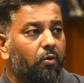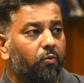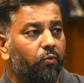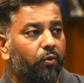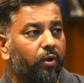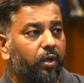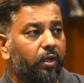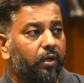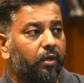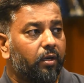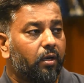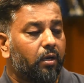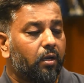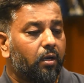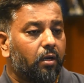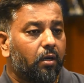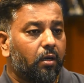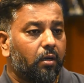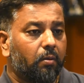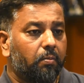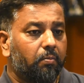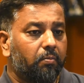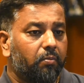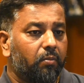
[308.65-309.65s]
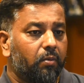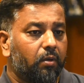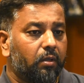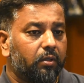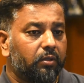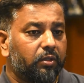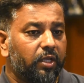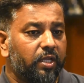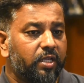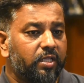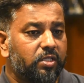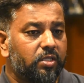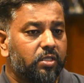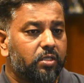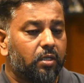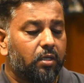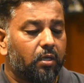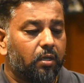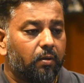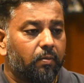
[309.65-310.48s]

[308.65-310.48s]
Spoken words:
where these